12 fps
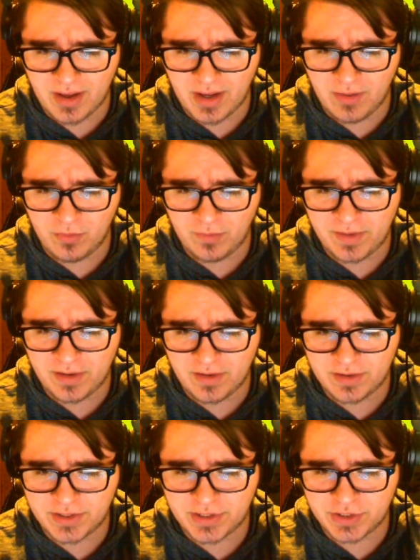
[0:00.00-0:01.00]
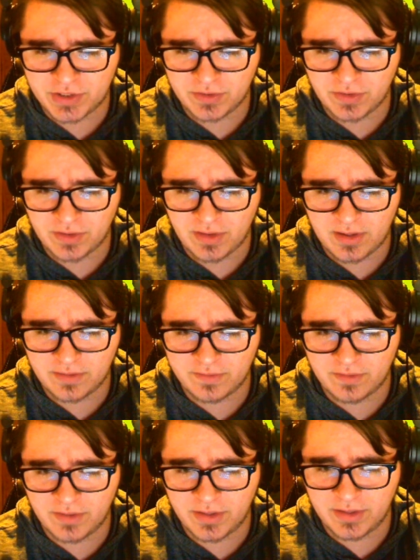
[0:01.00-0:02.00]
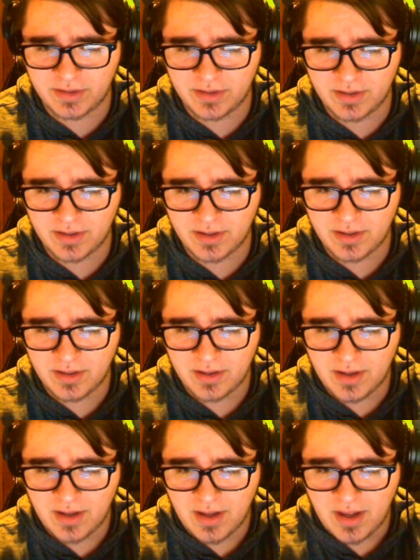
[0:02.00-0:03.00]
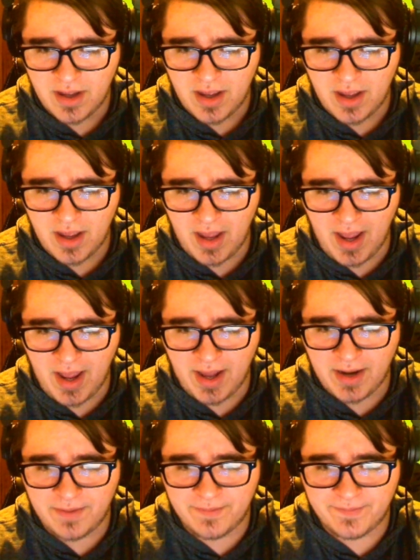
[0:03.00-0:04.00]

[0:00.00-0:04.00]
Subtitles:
wouldn't be hard to show your logs, though. You didn't. And